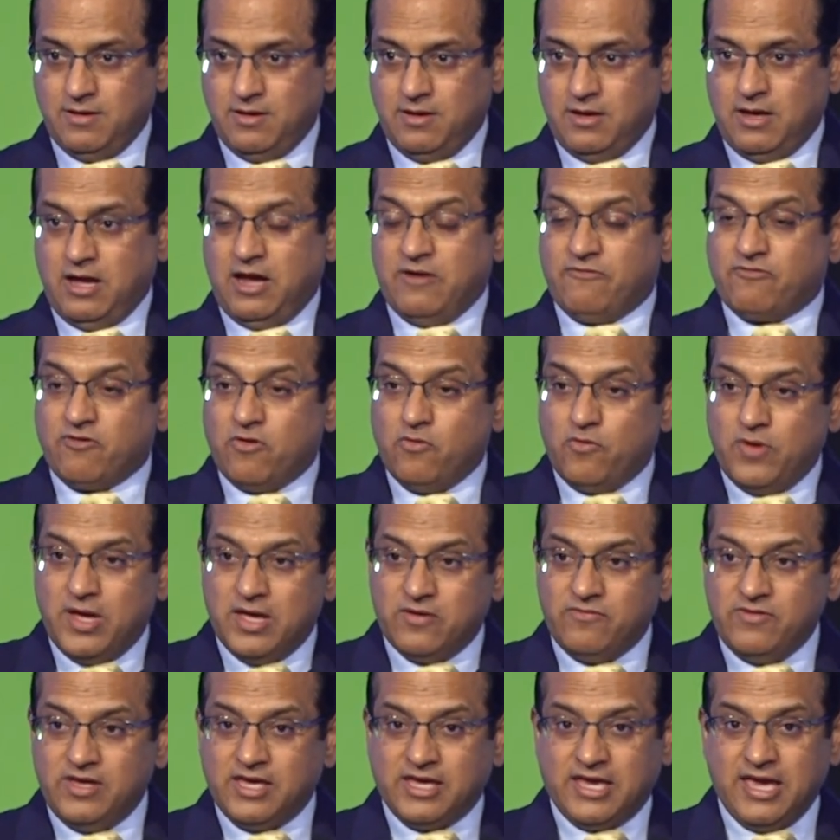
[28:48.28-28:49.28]
And from where
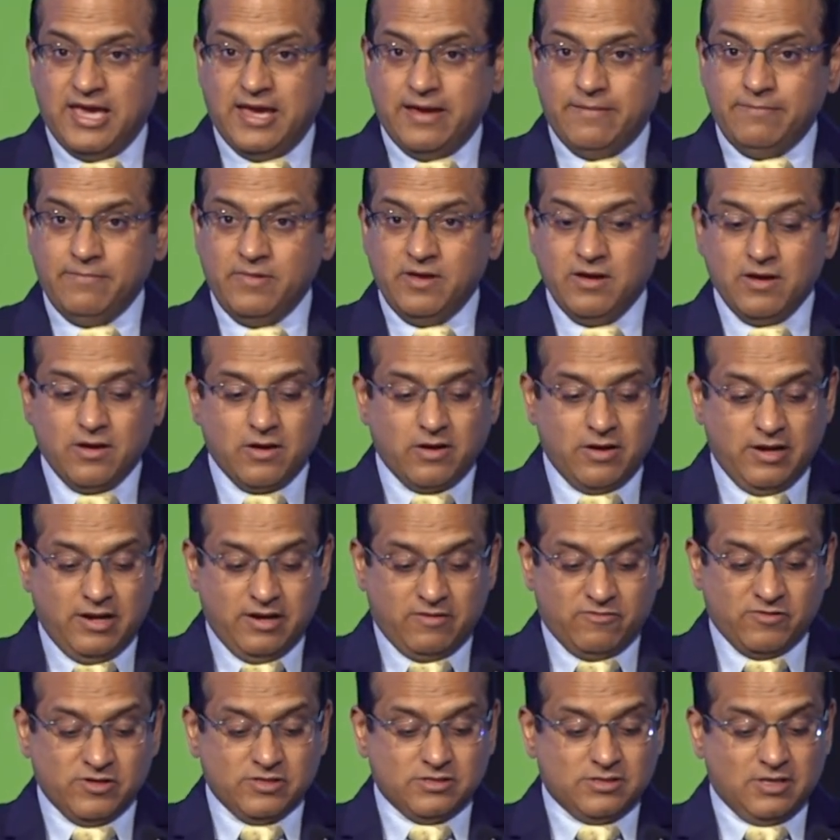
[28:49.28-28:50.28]
we came, it
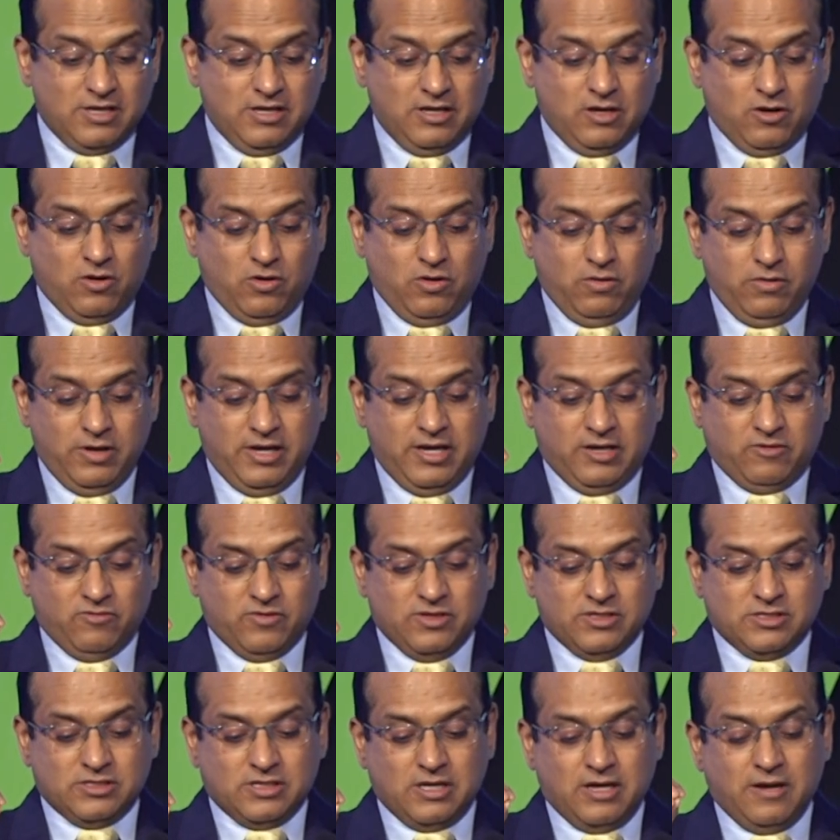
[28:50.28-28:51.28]
was, you know, it
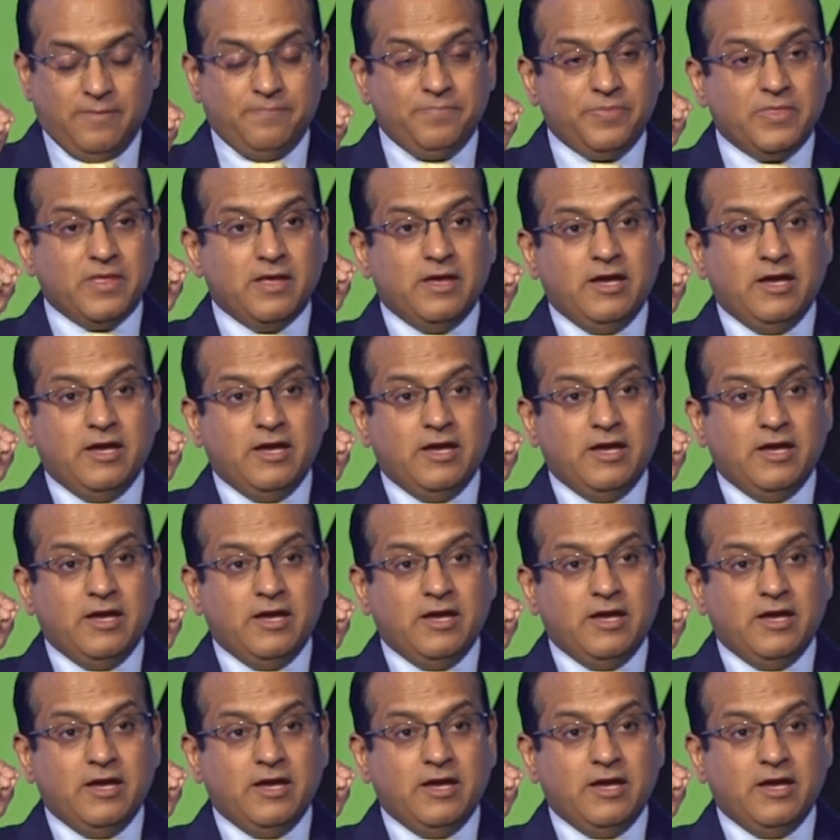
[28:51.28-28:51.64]
was, um,